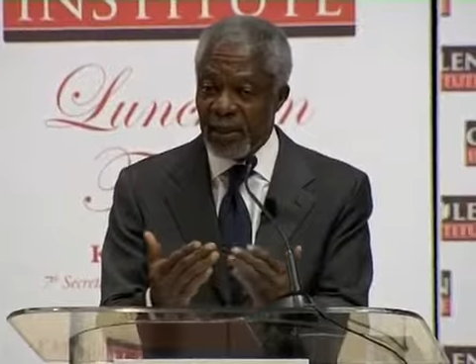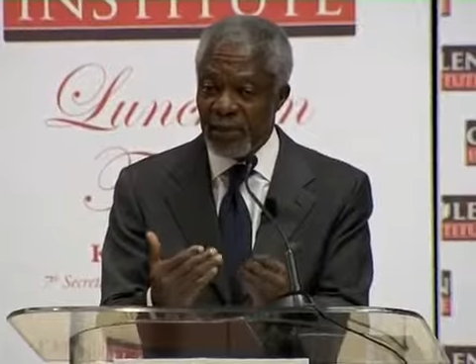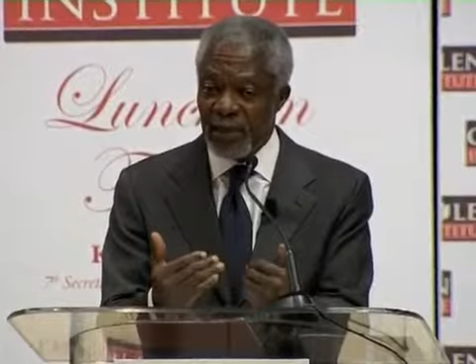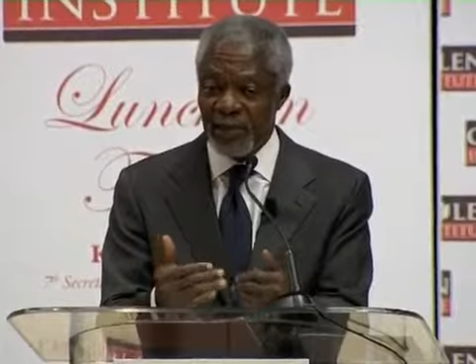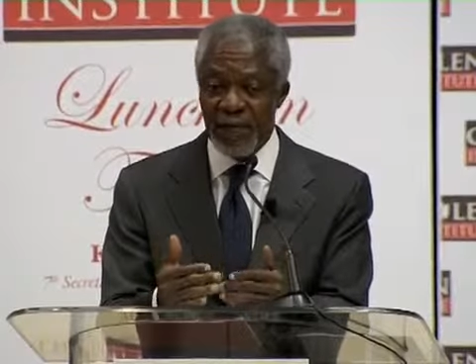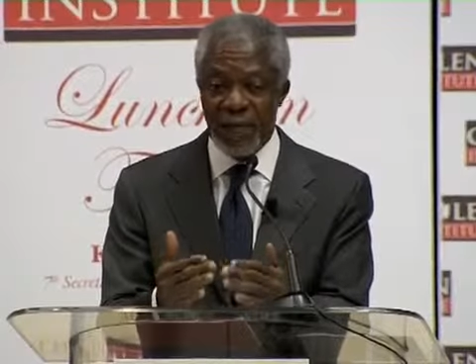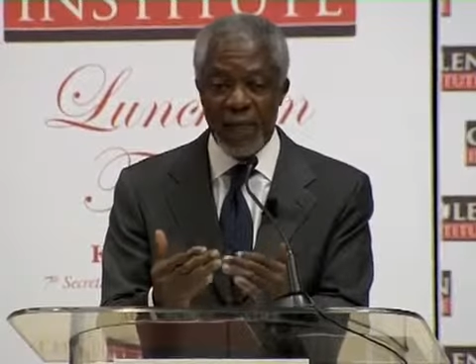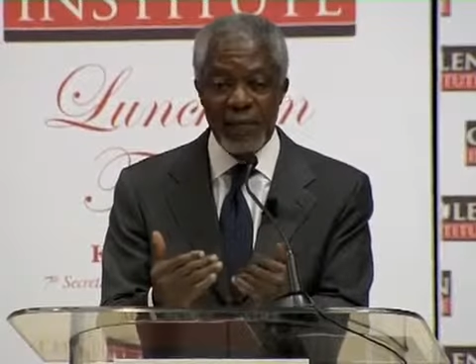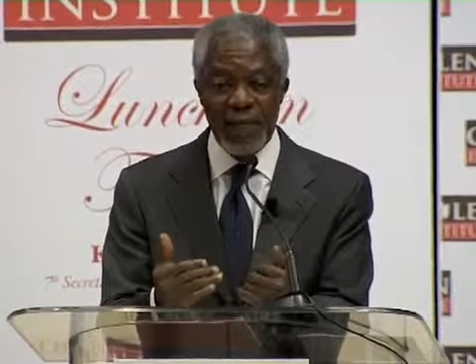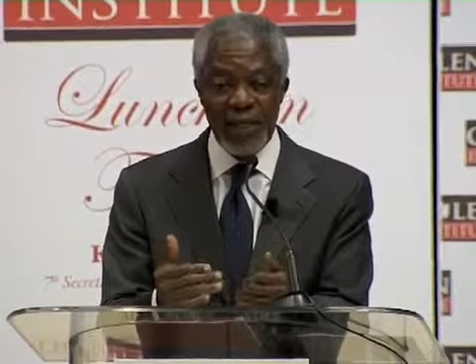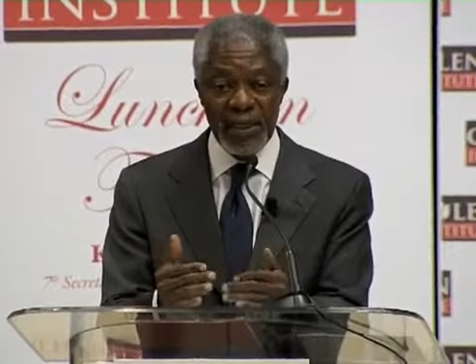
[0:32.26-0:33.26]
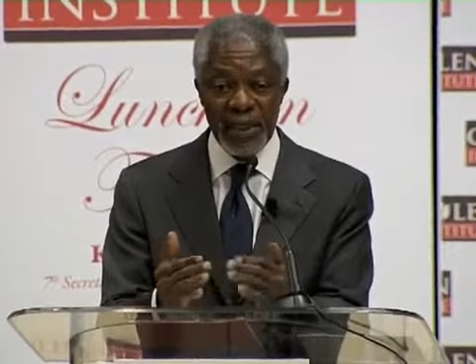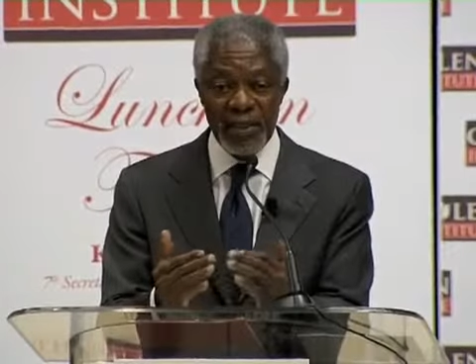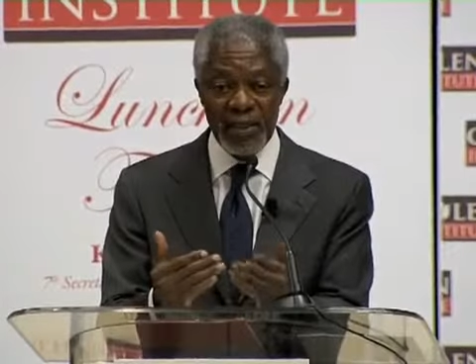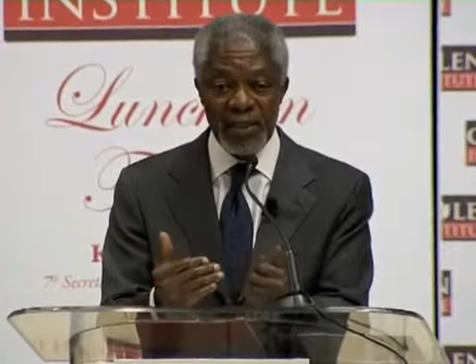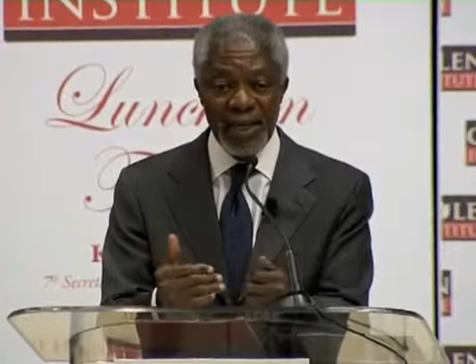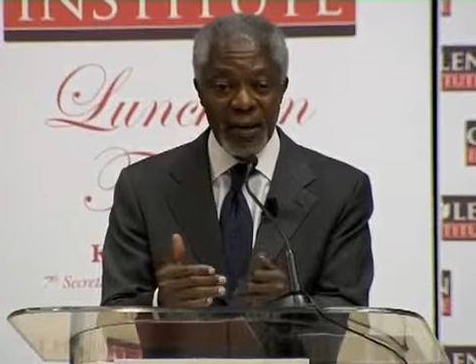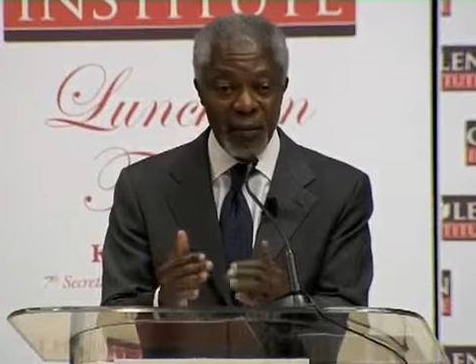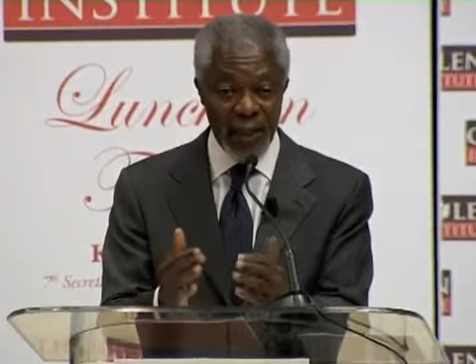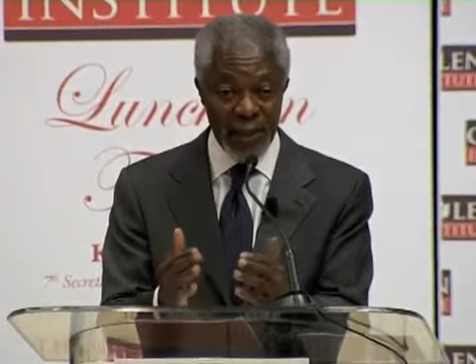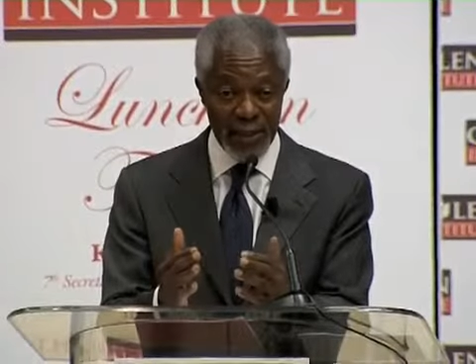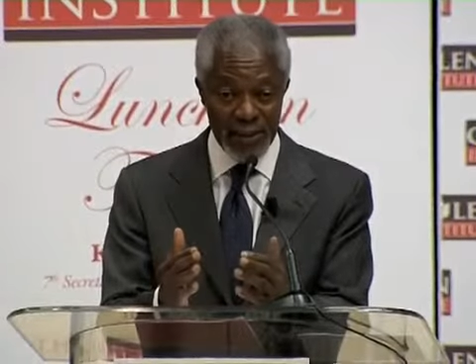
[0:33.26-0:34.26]
up giving that medication
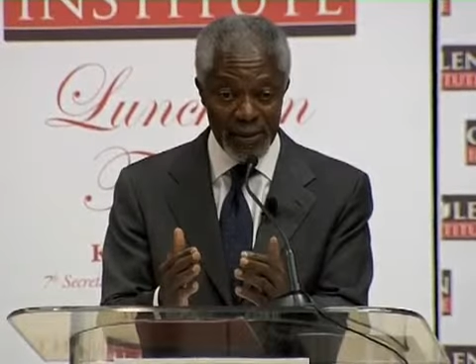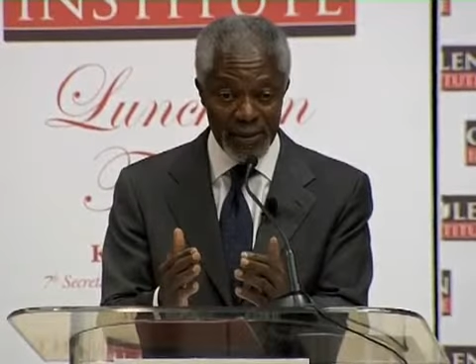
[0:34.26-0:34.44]
away